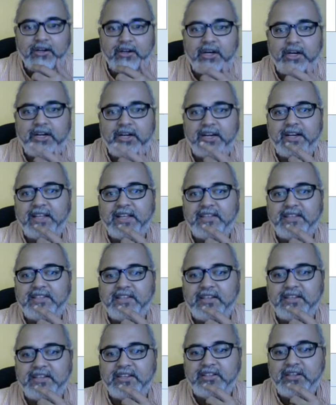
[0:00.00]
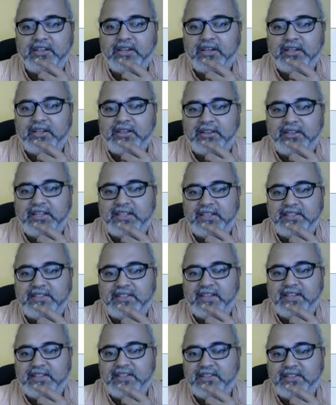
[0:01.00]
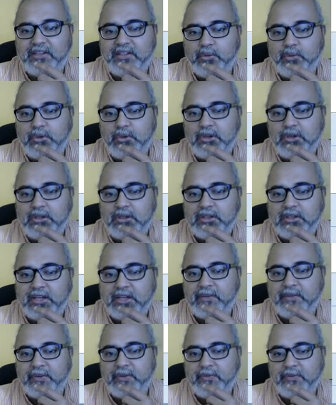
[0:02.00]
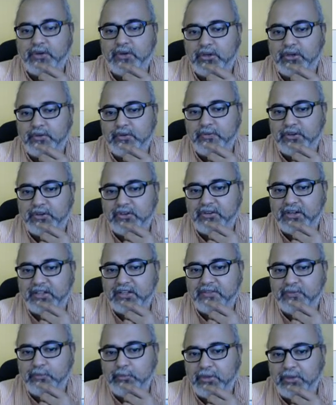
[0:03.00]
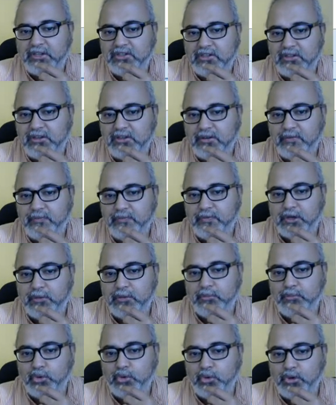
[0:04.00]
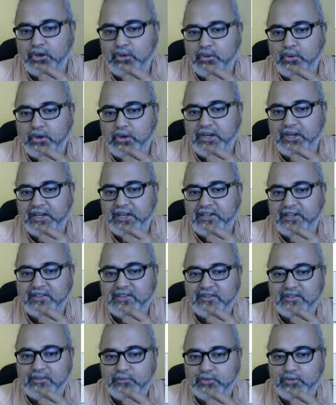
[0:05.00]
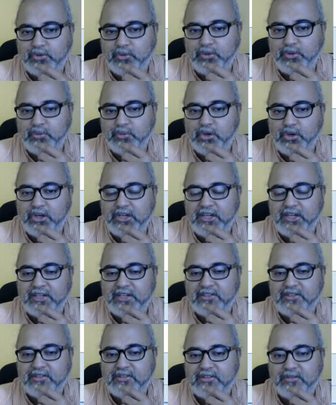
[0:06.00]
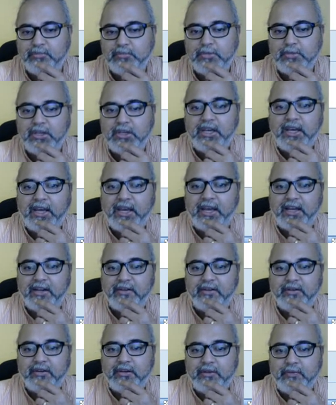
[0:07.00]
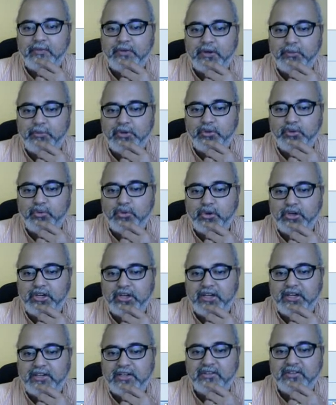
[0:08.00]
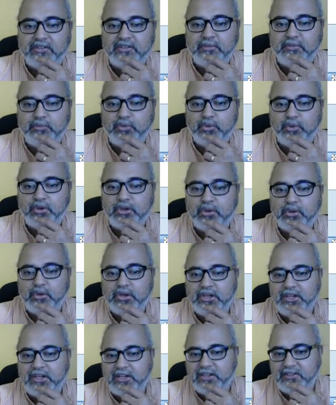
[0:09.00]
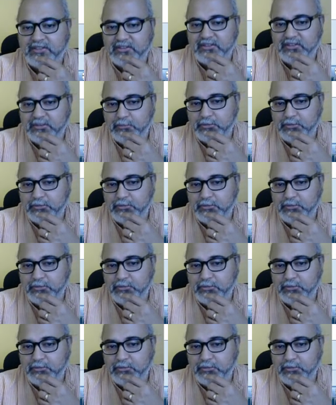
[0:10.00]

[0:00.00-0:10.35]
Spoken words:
order tensors, this is the rule that we follow for transformation from old coordinate systems to new coordinate system, and from new coordinate system to old coordinate system,